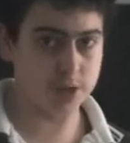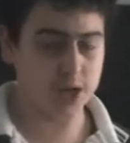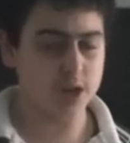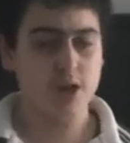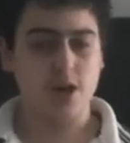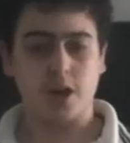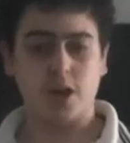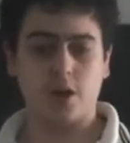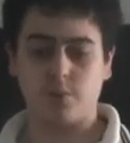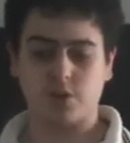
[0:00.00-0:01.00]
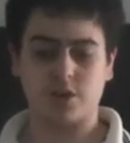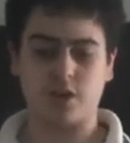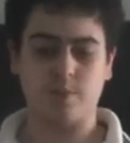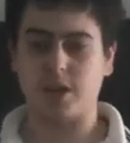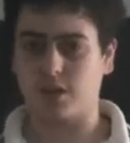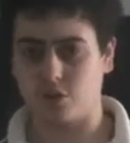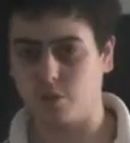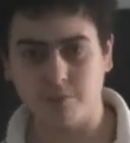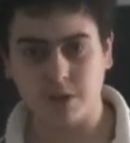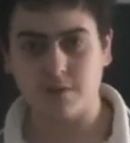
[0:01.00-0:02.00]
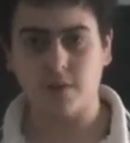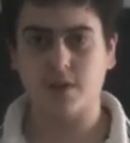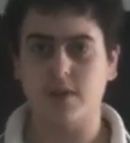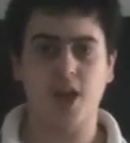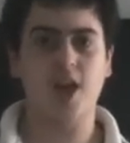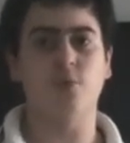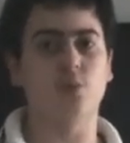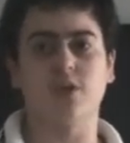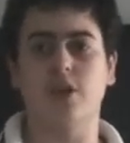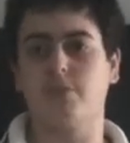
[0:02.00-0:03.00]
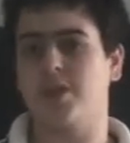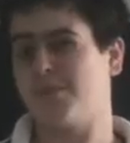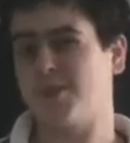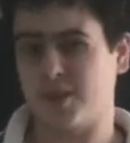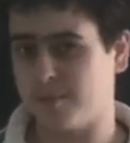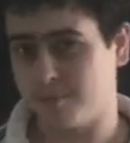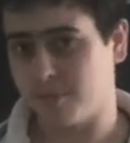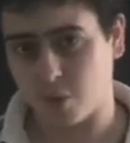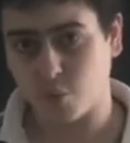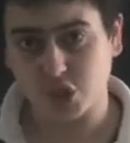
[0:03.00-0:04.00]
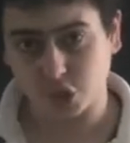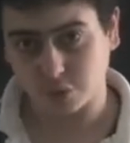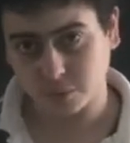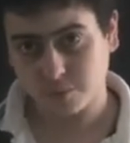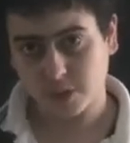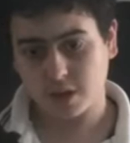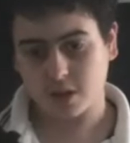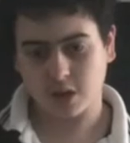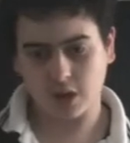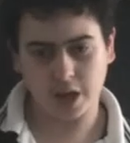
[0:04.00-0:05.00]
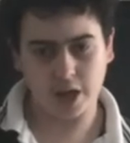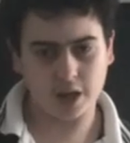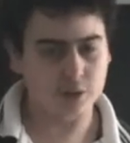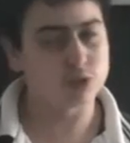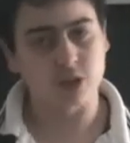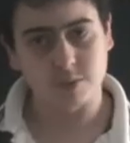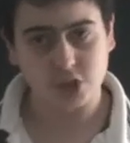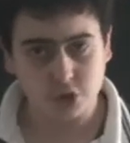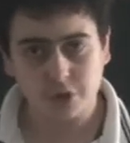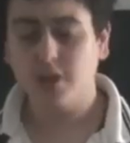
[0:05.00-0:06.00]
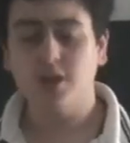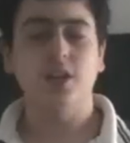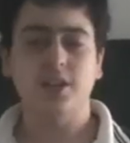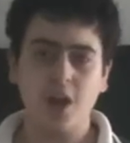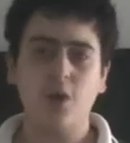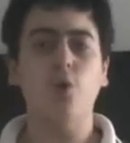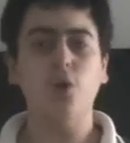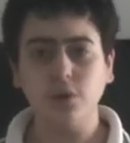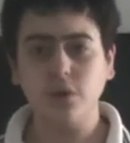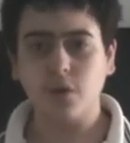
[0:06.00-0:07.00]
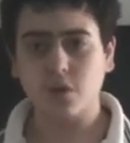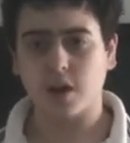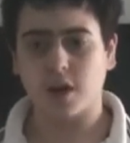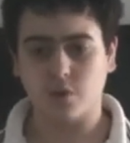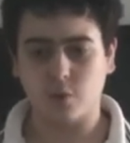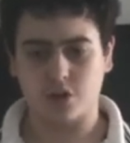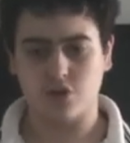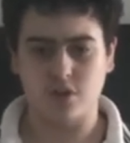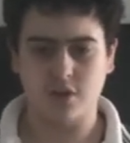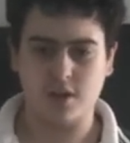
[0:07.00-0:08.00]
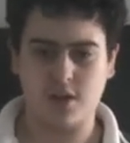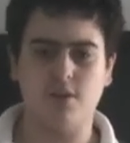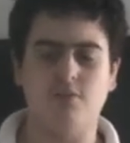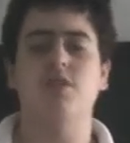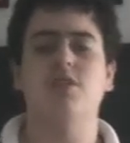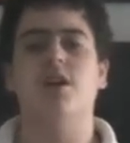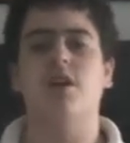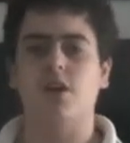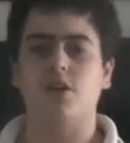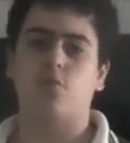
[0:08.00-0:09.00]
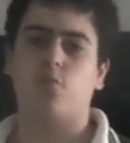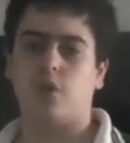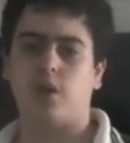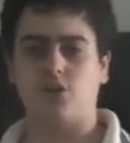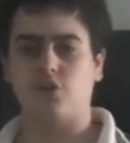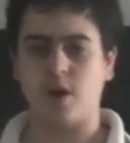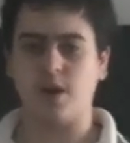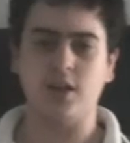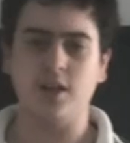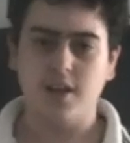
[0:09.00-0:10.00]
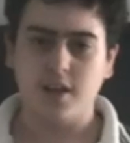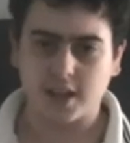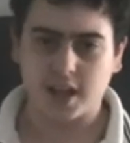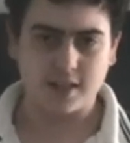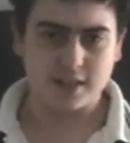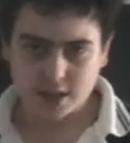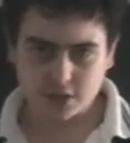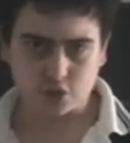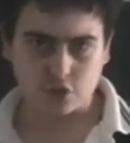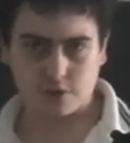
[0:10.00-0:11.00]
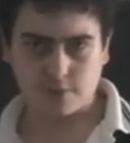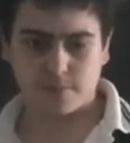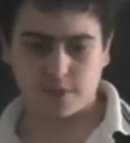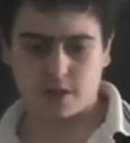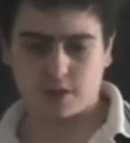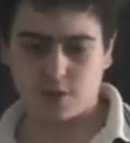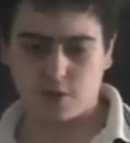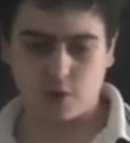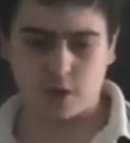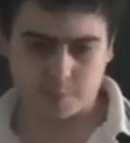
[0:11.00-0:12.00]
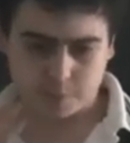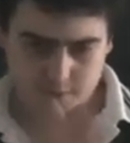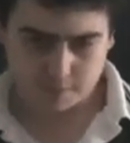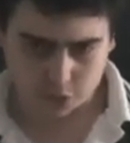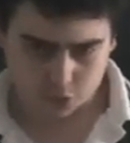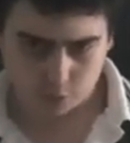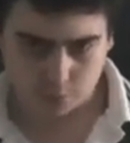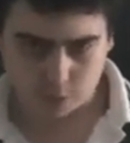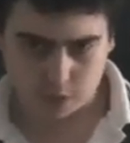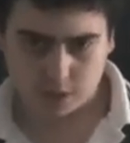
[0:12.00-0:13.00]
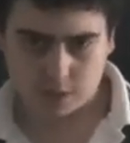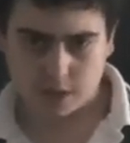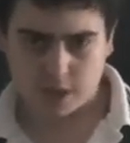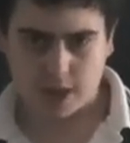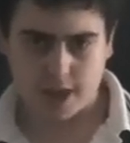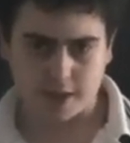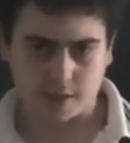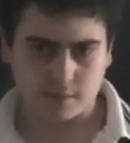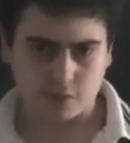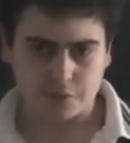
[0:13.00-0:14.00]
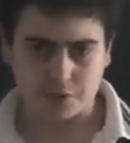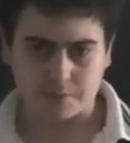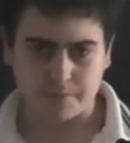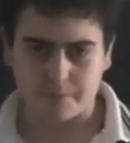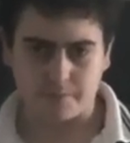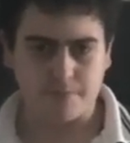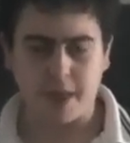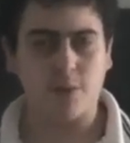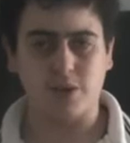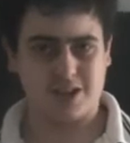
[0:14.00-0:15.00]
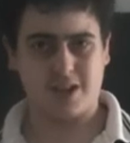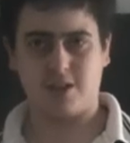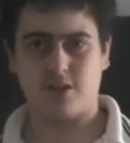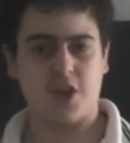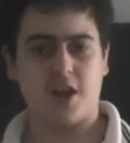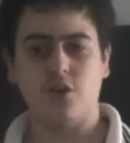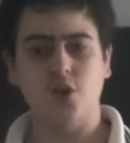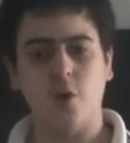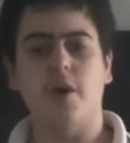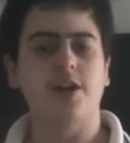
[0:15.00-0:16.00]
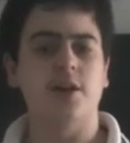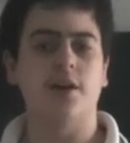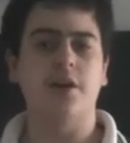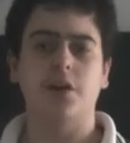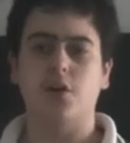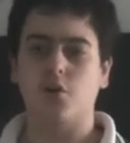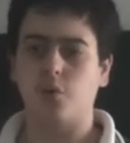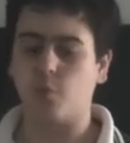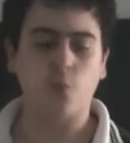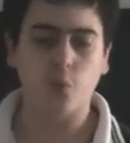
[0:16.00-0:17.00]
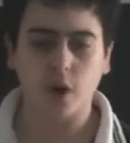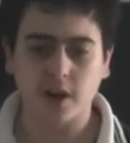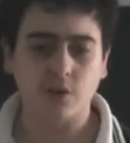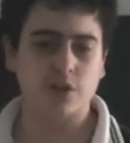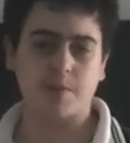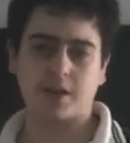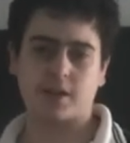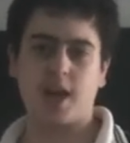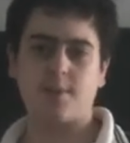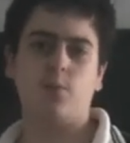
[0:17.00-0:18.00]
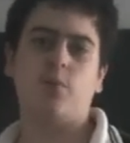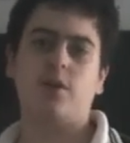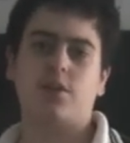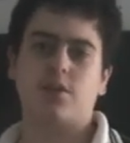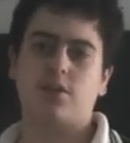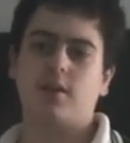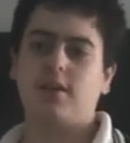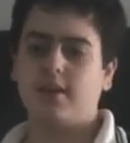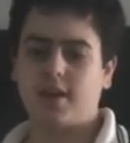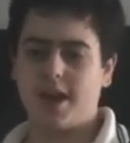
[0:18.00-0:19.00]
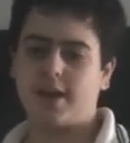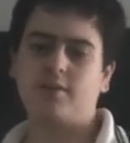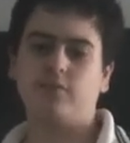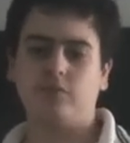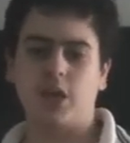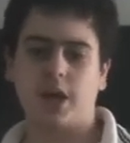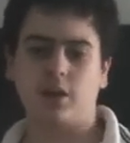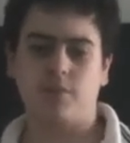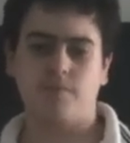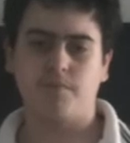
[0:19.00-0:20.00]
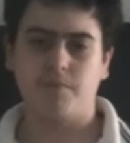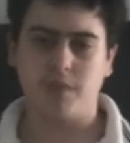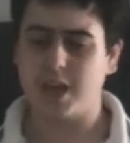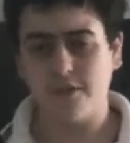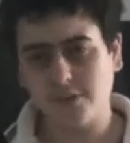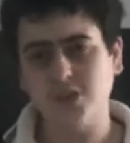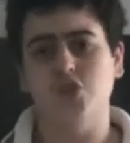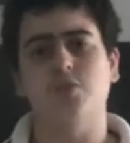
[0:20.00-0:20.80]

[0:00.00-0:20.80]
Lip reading: to be? Was it going to be like a zombie-infested game? Or was it going to be something original? Was it going to be a shooter? All of those kind of questions. It was just that kind of trailer that led you to a specific genre, and just that was it. You had no idea what else about the game it was, and like, yeah, even the